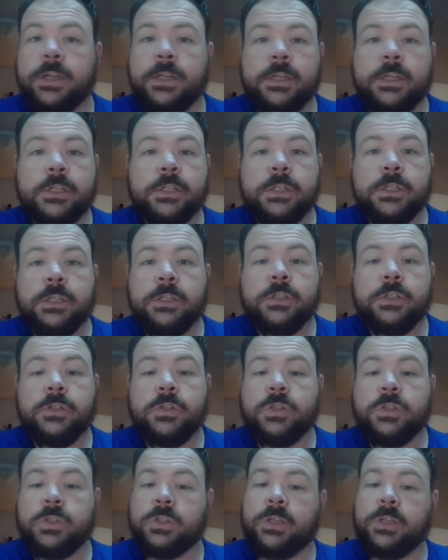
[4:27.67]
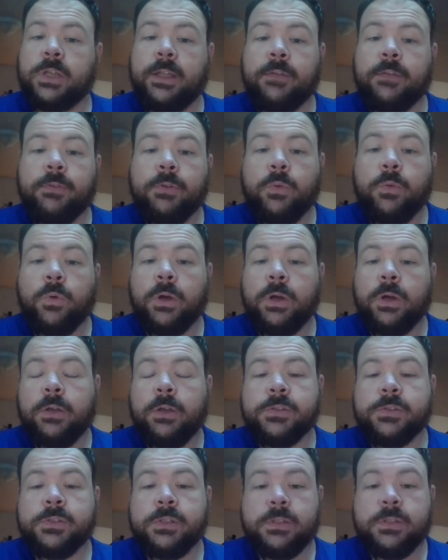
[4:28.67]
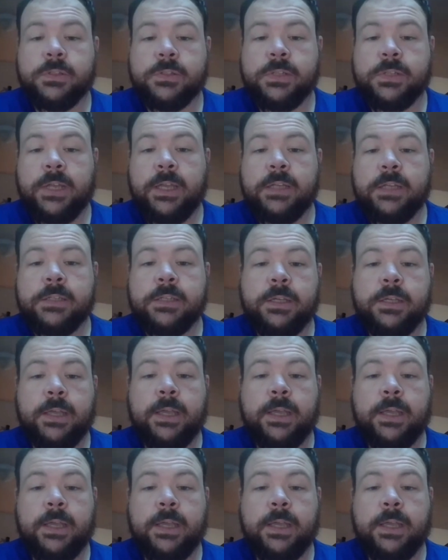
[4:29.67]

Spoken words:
addiction issues just like everywhere else in the state.